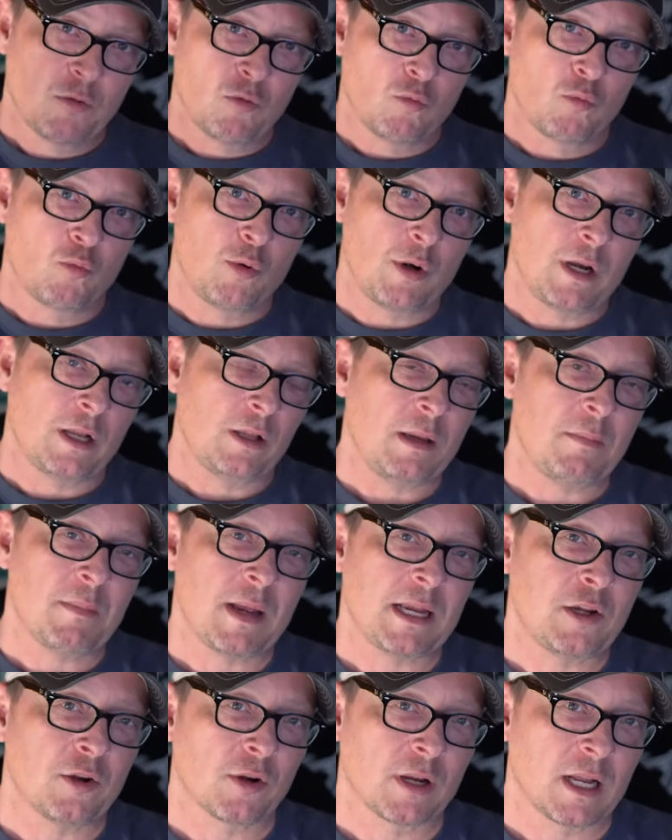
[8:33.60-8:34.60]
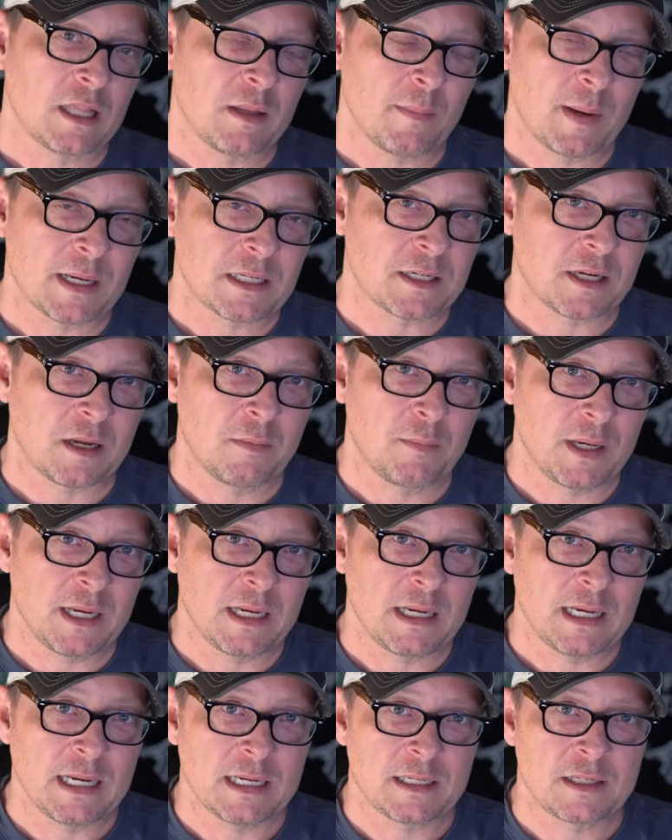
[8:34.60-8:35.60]
really make your gun the best it can
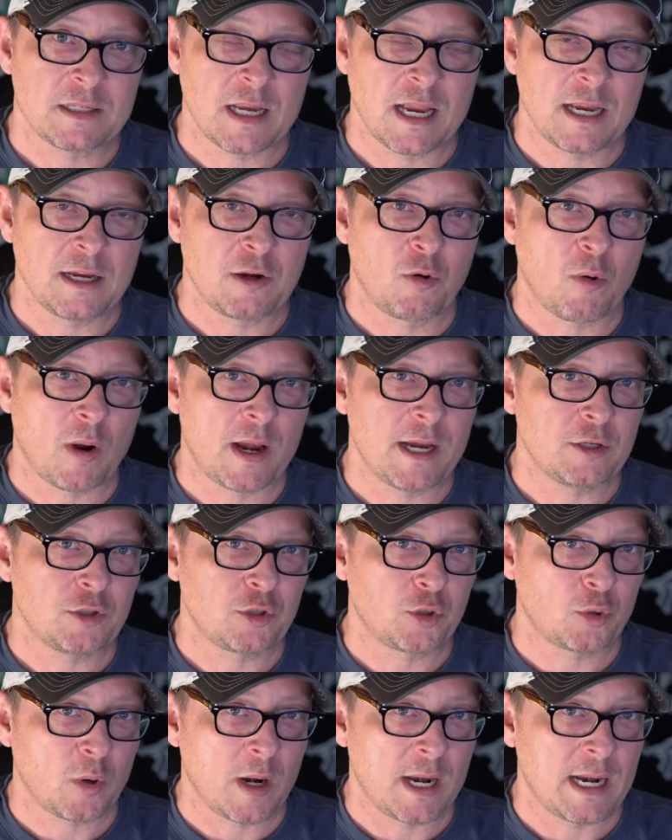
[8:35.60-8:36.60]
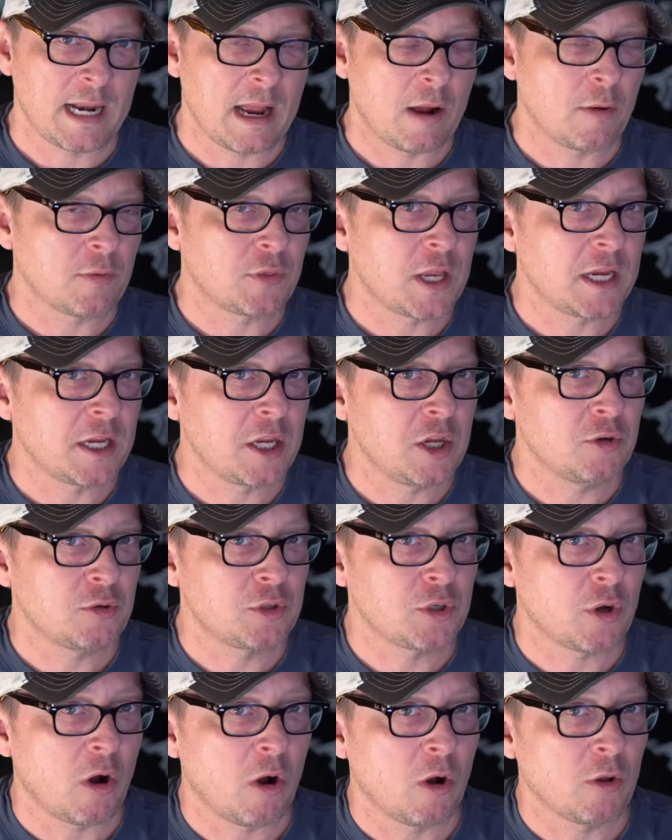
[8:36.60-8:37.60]
be, it's a great trade-out. Thank you
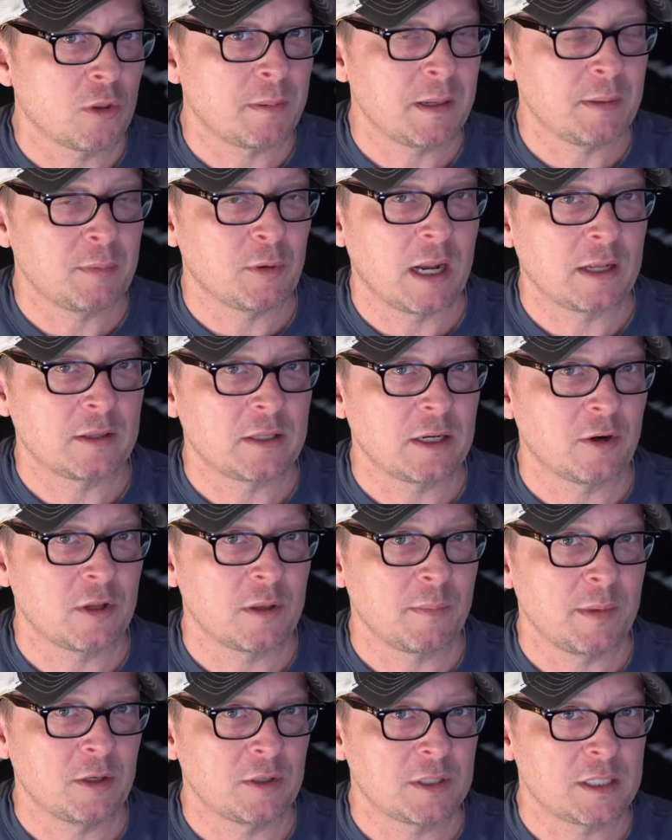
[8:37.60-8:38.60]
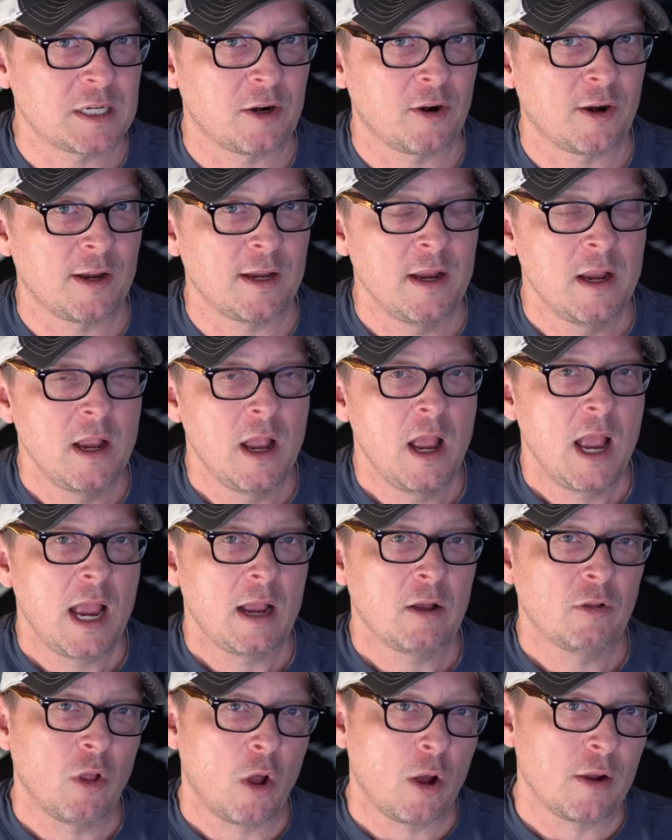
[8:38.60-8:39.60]
to all the people out there in the military,
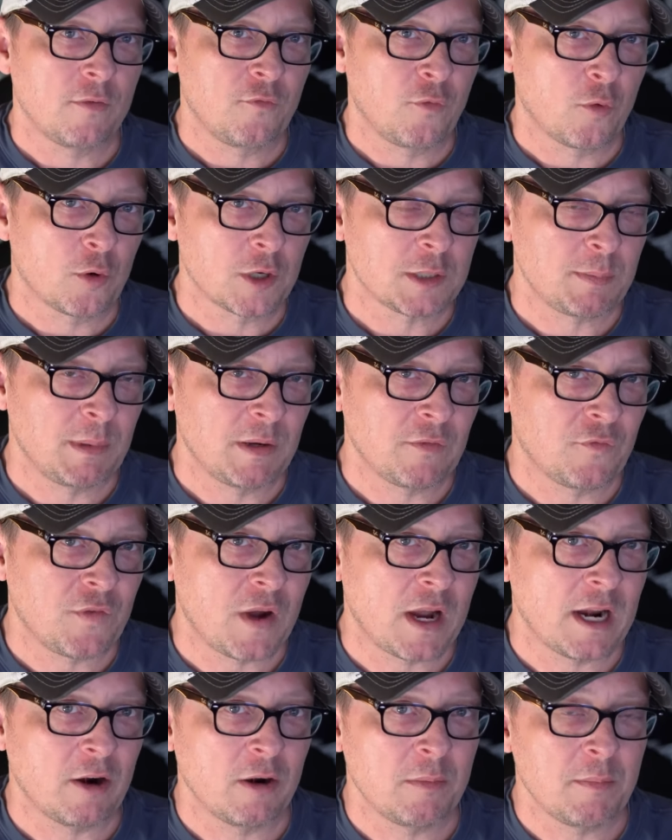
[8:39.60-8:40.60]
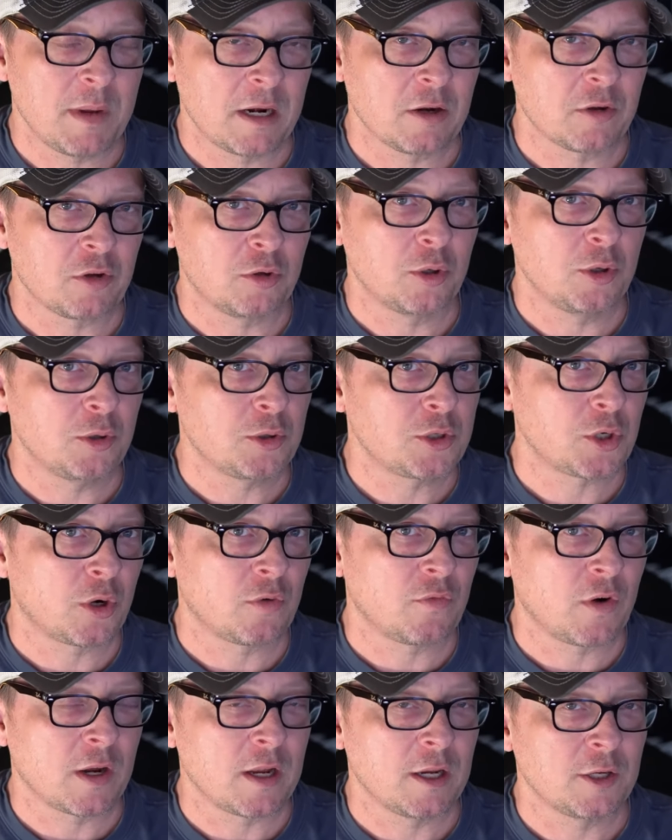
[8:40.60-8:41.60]
law enforcement, fire, and medical who
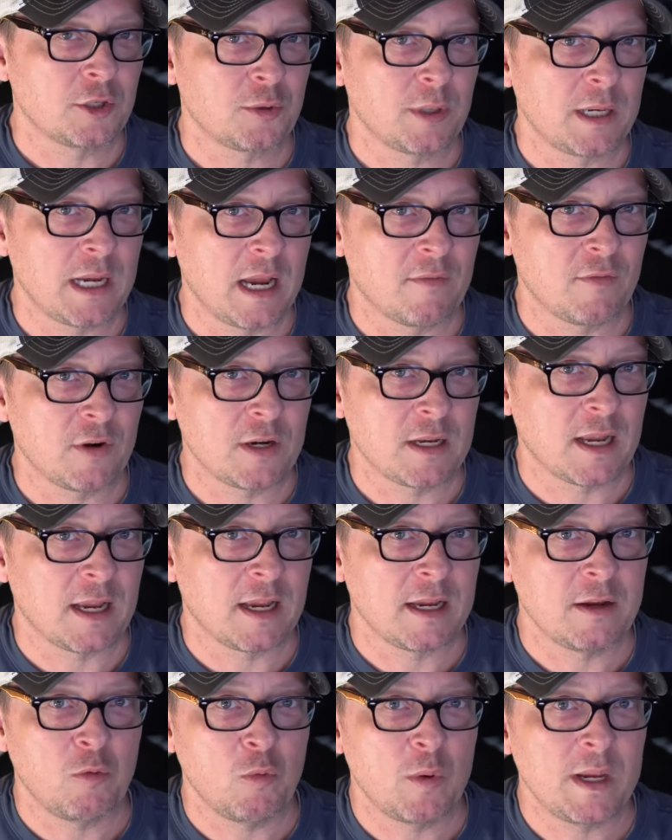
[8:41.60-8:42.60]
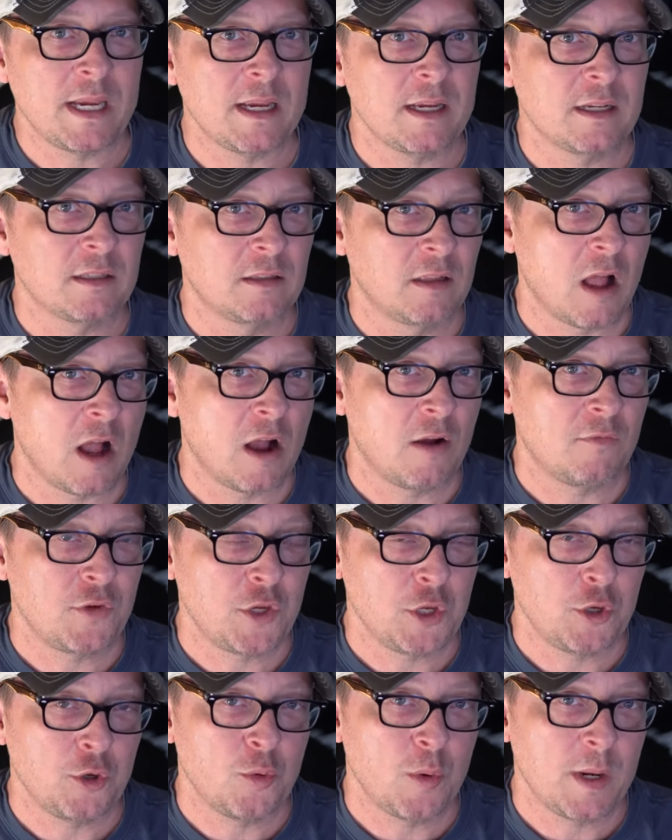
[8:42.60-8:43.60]
serve our country every day. We love
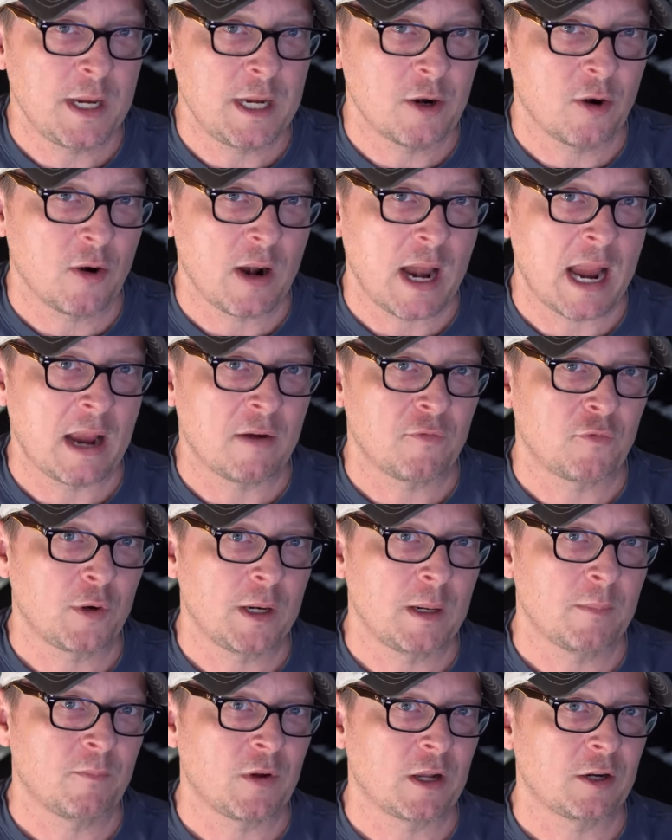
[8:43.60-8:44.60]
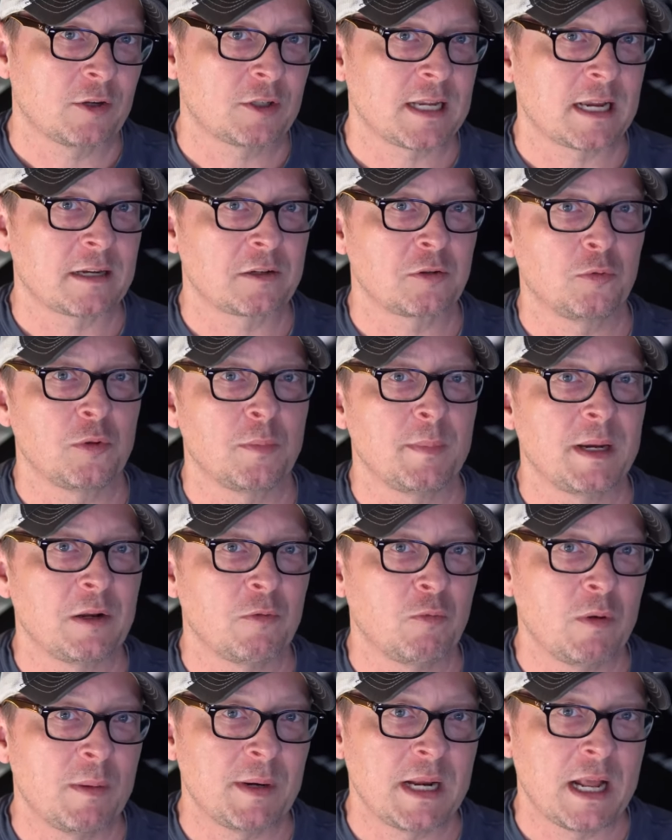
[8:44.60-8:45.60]
you here at Freedom Fighter Tactical, the men
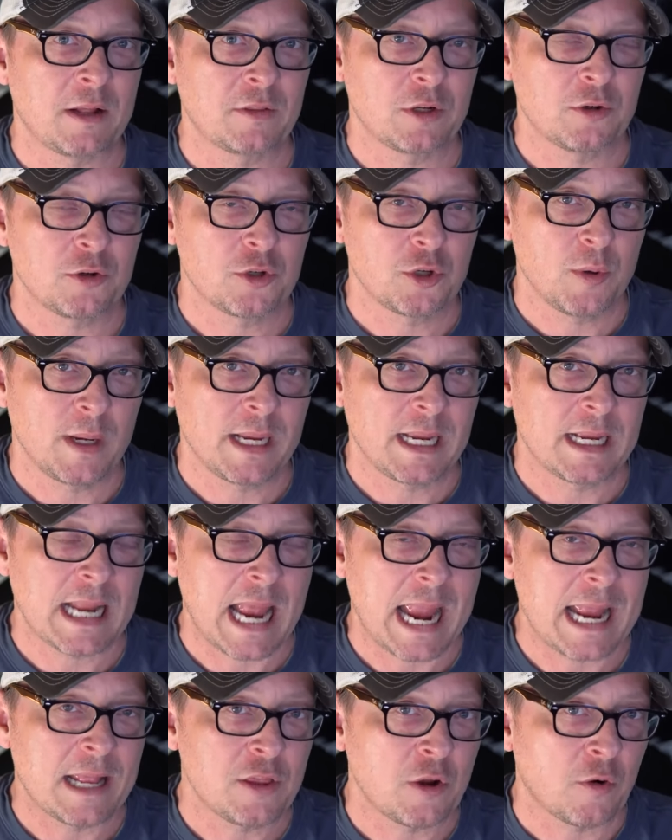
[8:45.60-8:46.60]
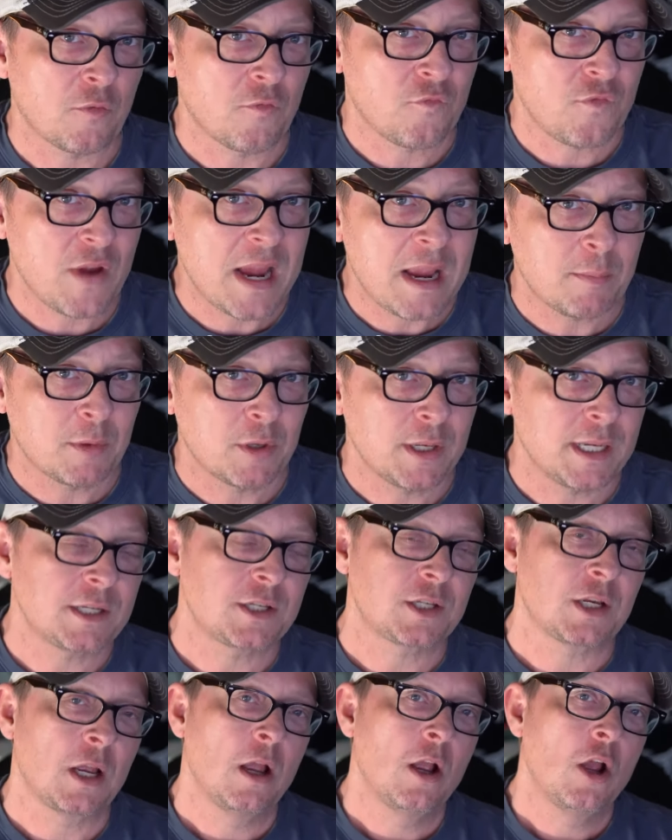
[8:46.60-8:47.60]
and women out there doing it, and their
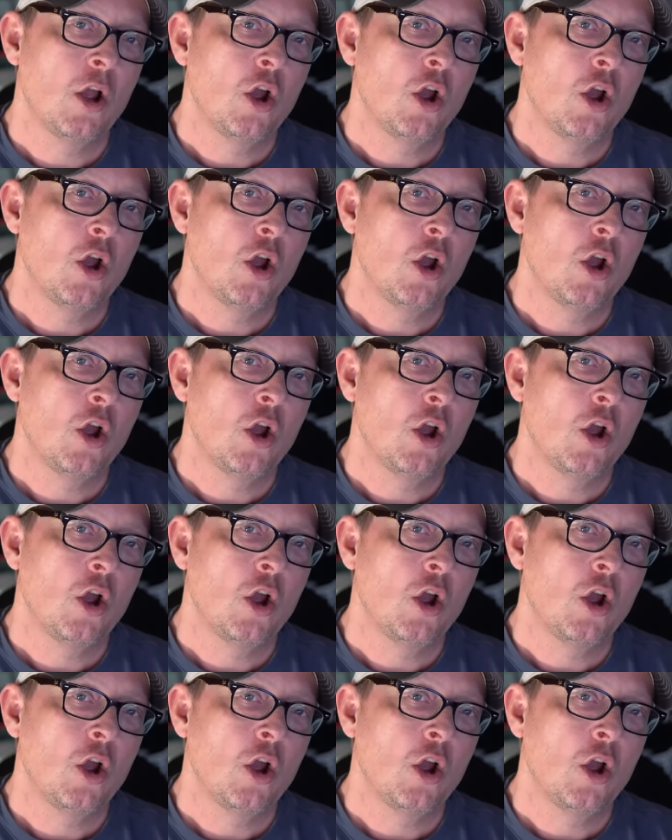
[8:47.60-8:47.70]
families